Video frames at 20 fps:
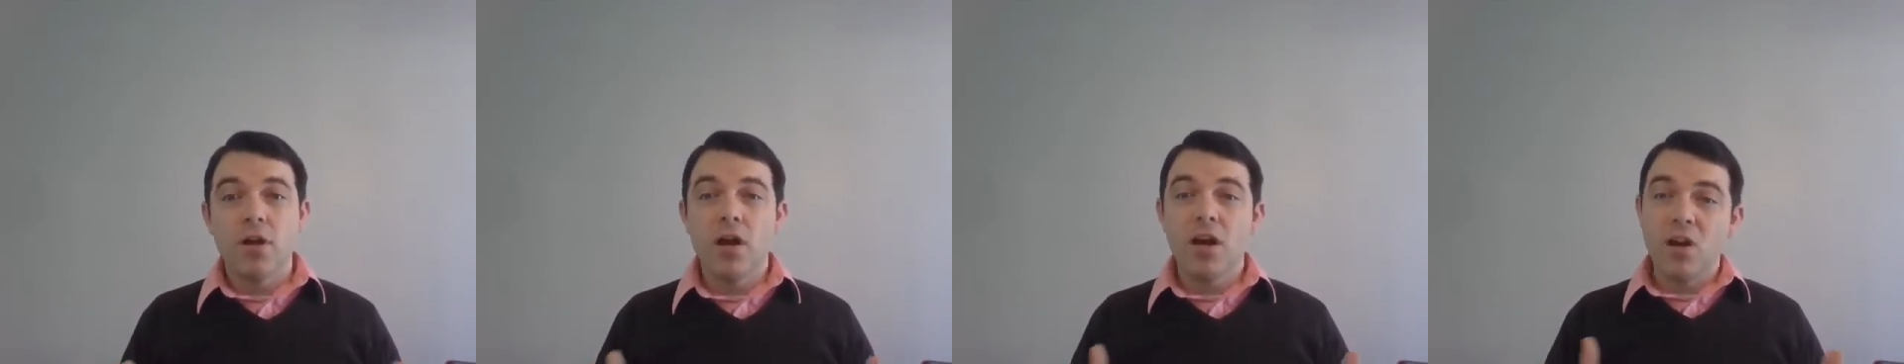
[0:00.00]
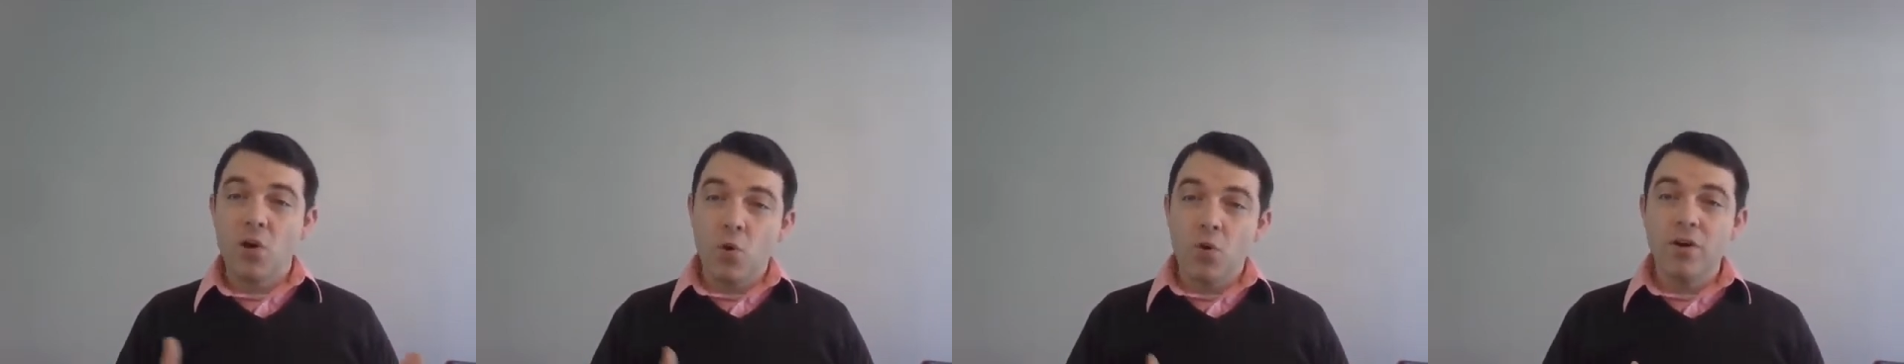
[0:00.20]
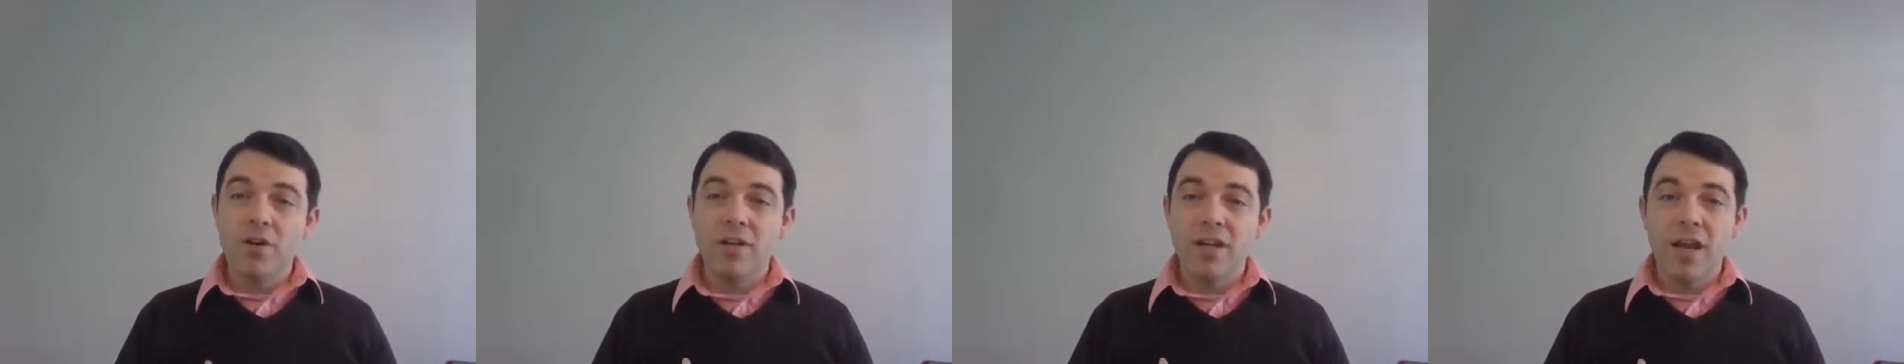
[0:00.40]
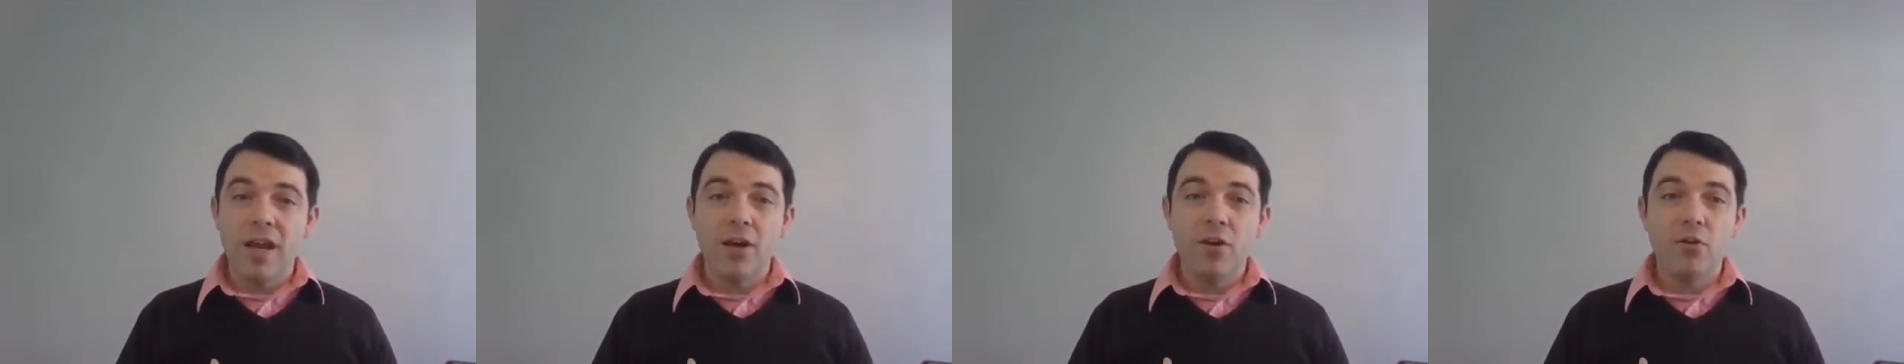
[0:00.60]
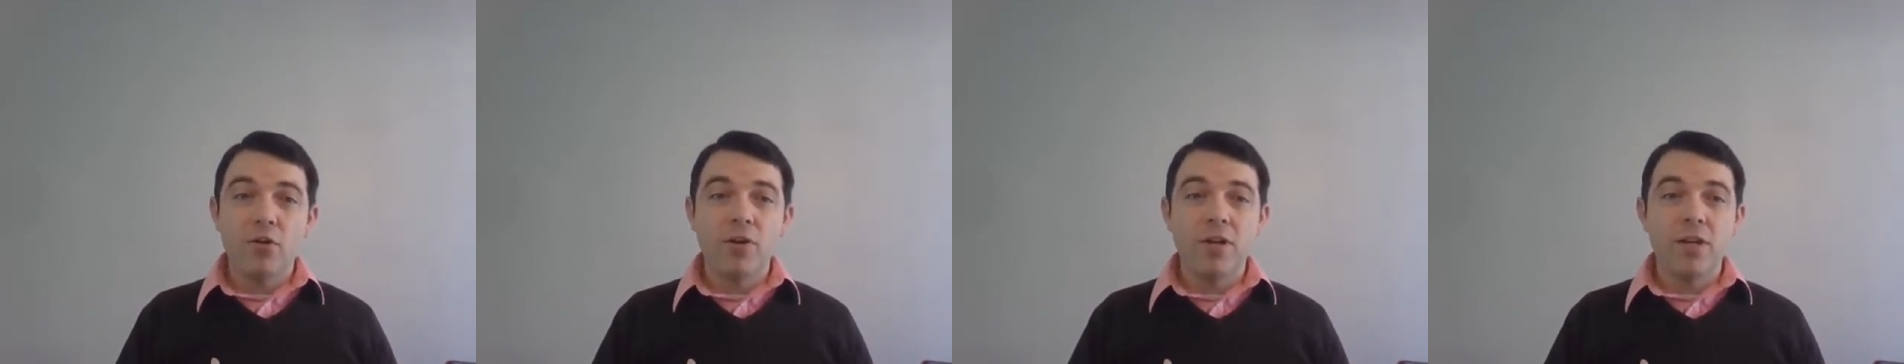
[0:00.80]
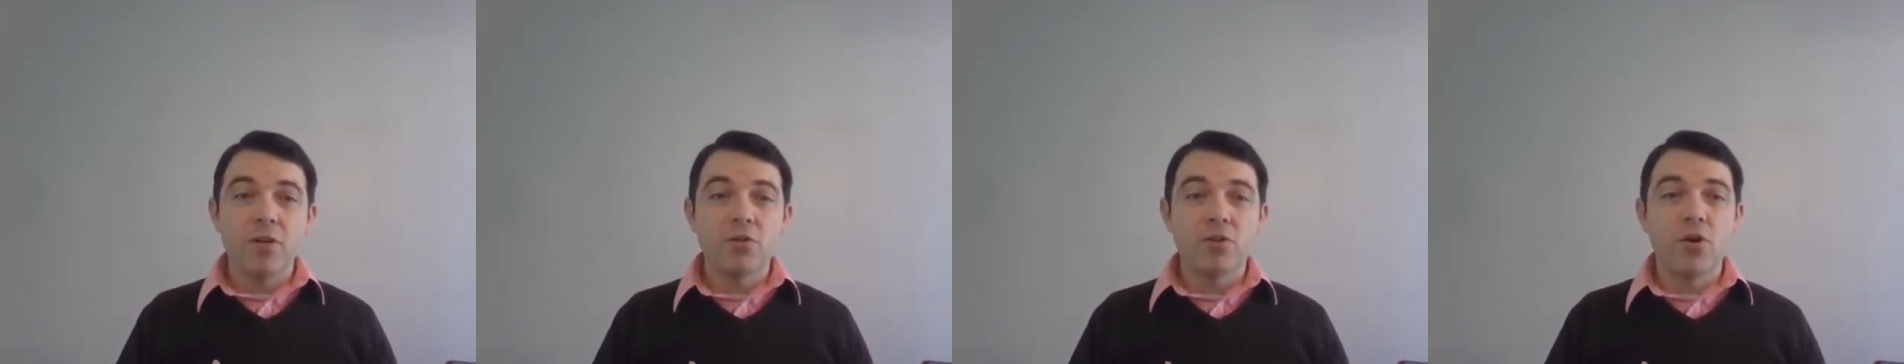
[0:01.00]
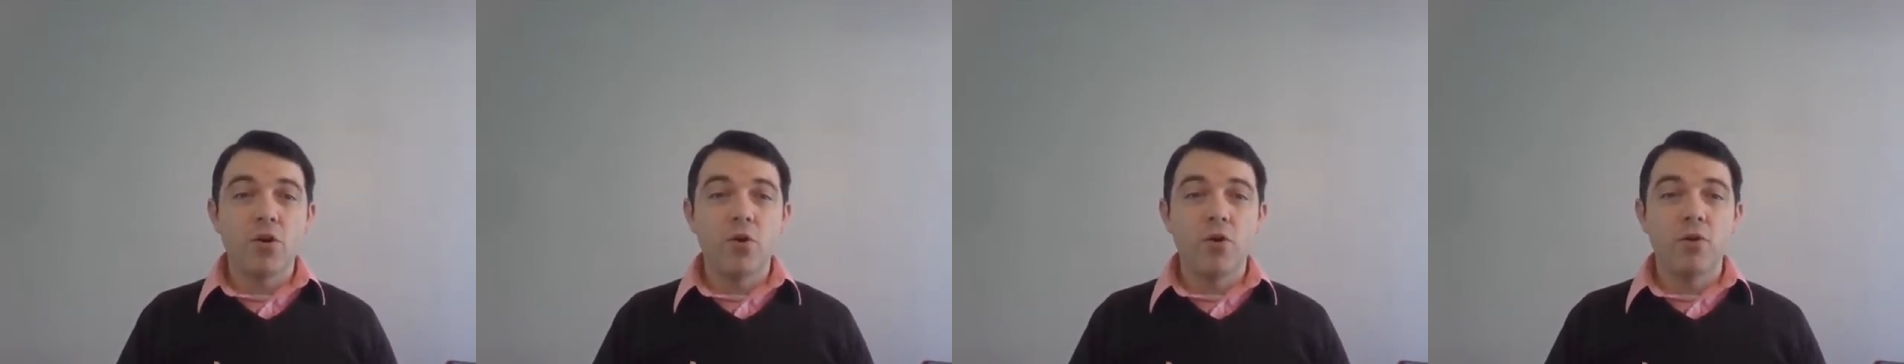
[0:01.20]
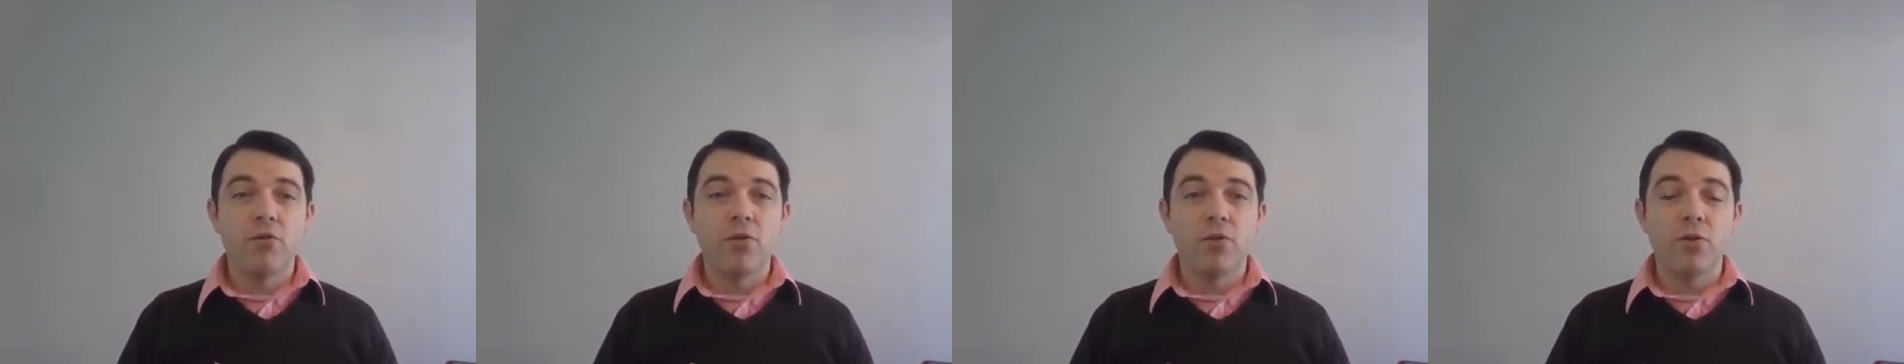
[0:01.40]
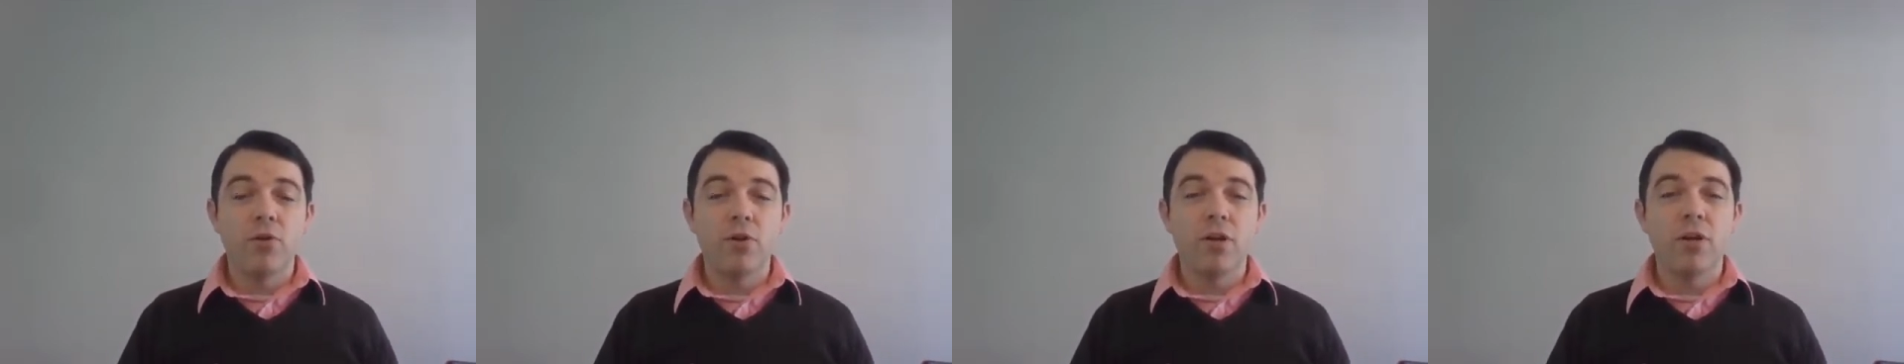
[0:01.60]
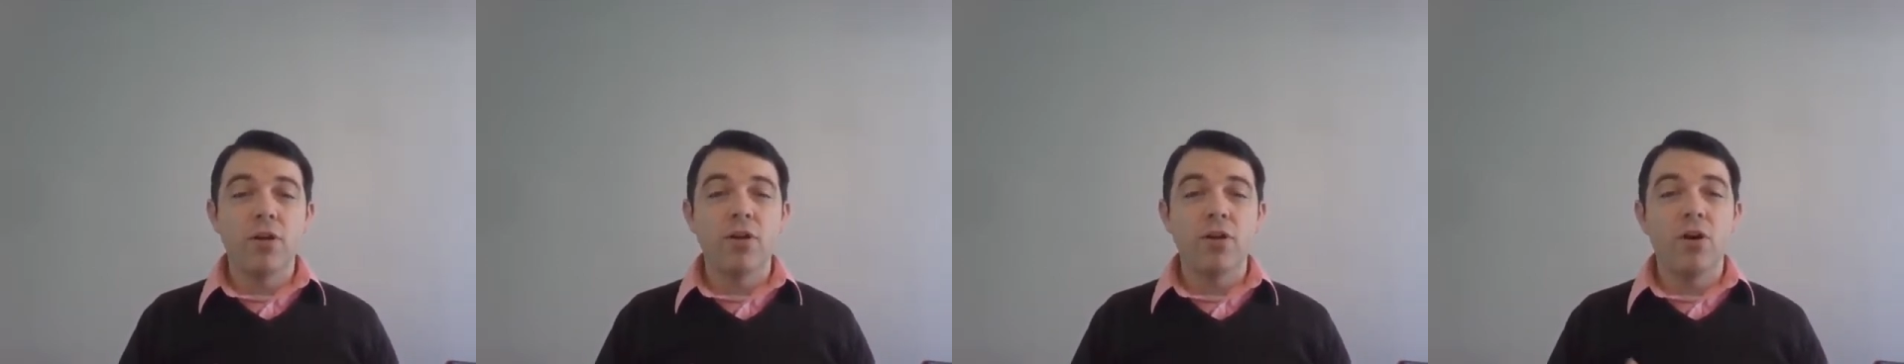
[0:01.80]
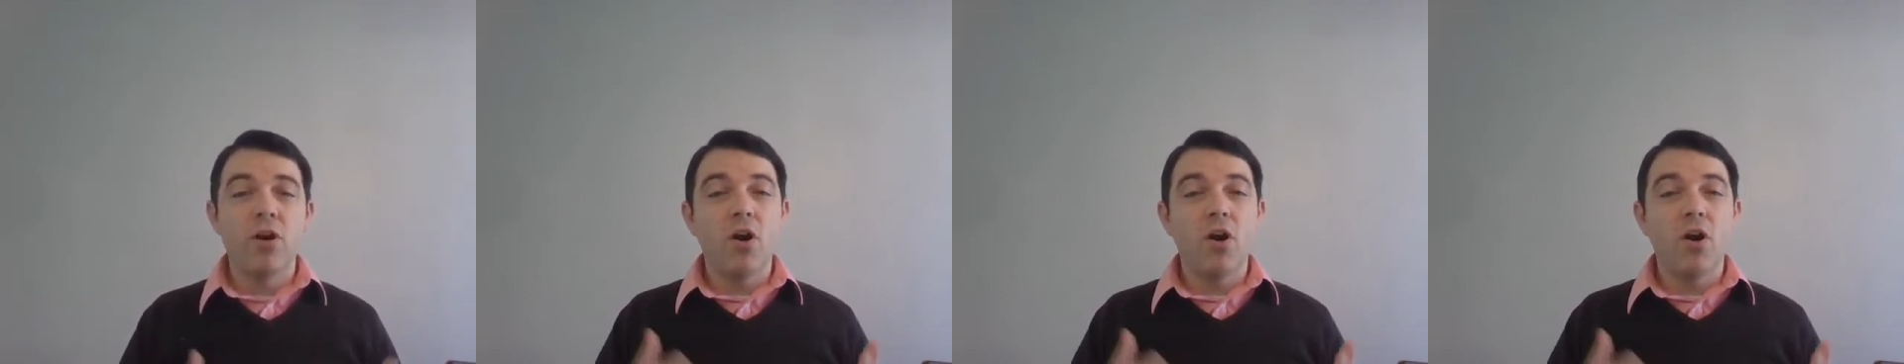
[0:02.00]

According to Edgar Dale's Cone of Learning,